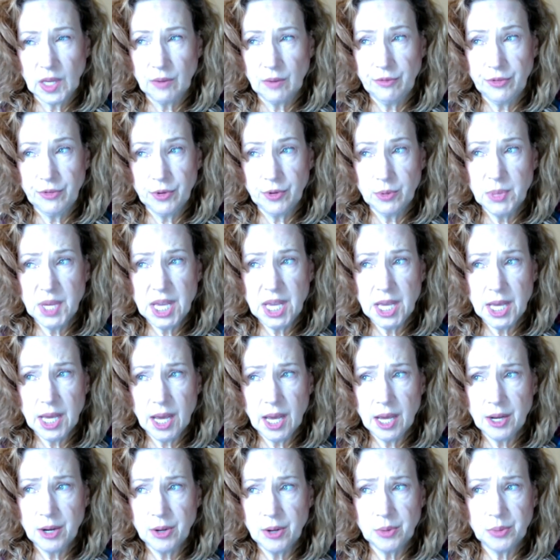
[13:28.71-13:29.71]
For me,
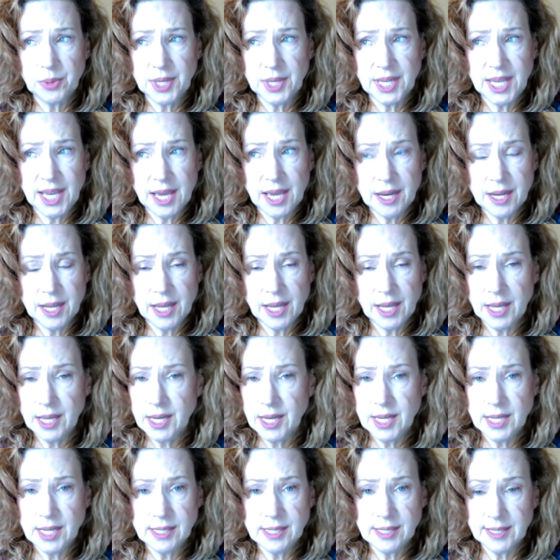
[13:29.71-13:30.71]
I don't get
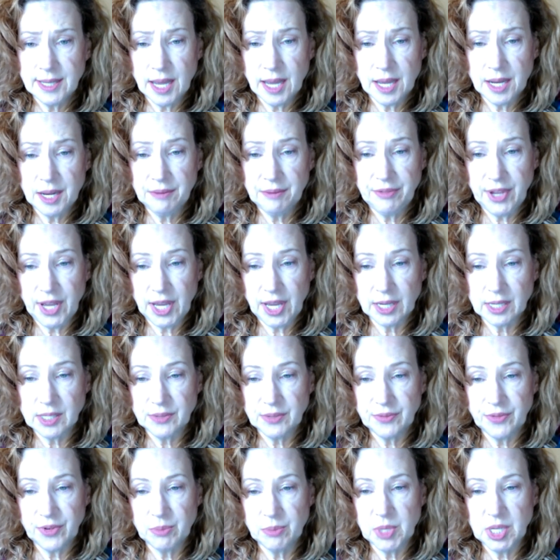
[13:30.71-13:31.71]
any side
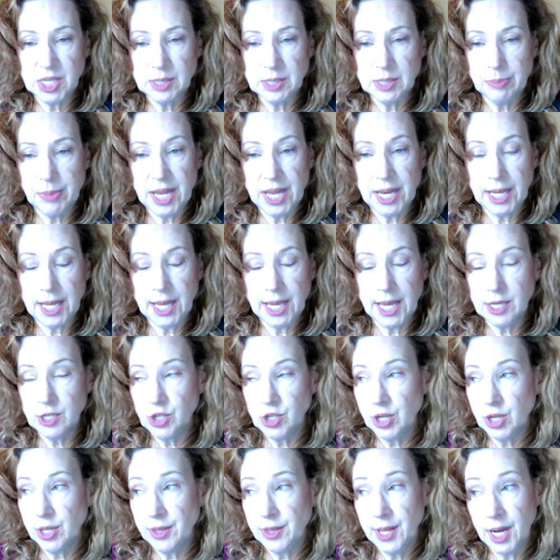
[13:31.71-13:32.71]
effects from this
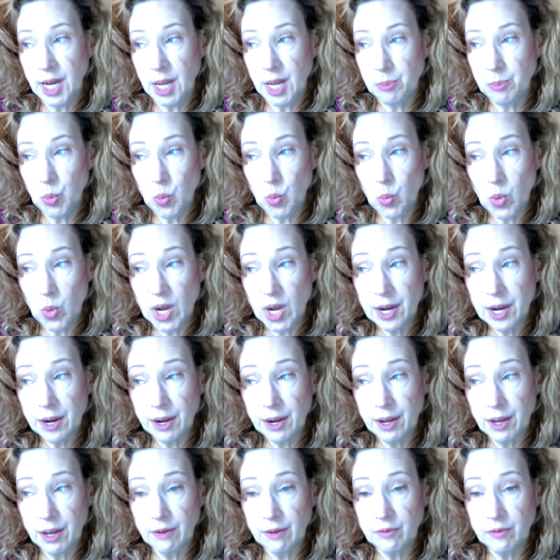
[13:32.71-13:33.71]
medication that I'm
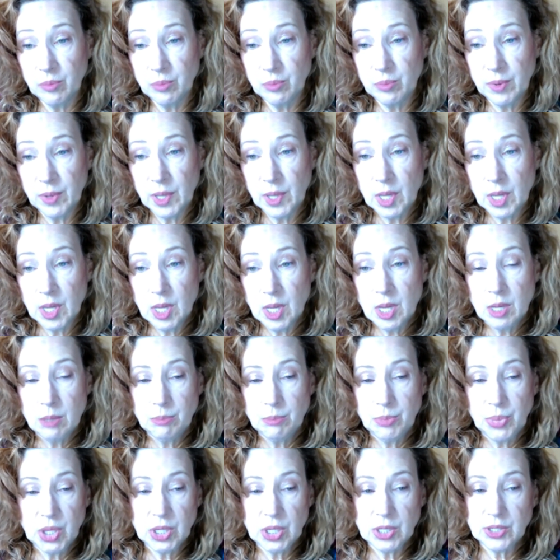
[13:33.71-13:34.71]
aware of,
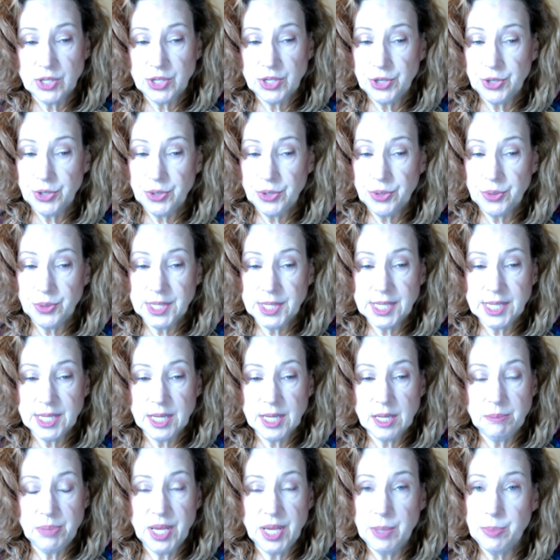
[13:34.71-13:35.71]
but two in
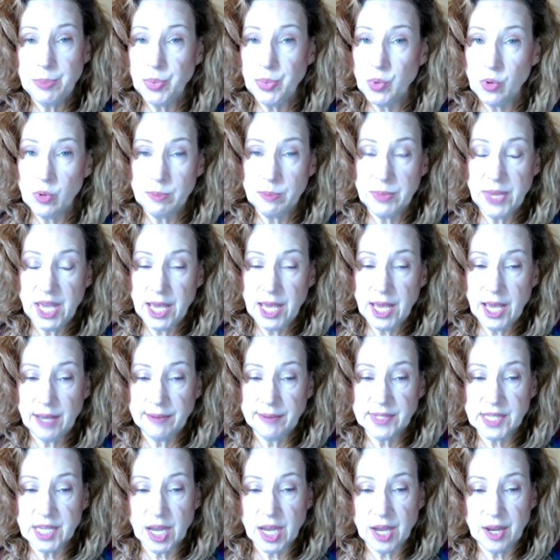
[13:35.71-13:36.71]
10 people may
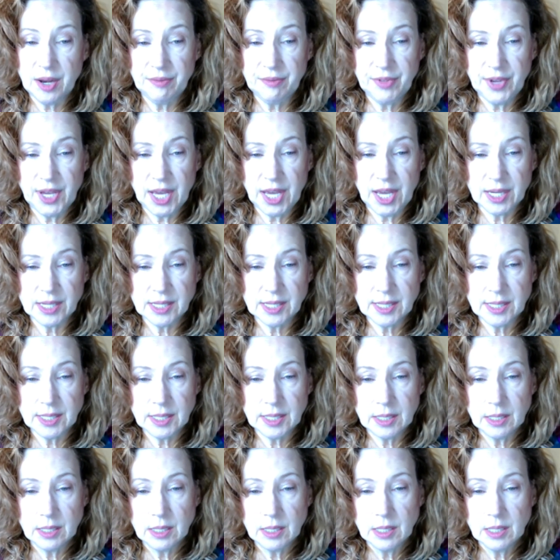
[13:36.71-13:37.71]
have side
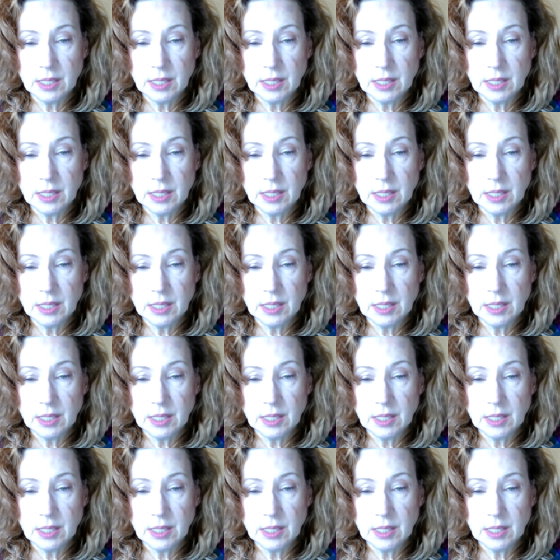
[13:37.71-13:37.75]
effects.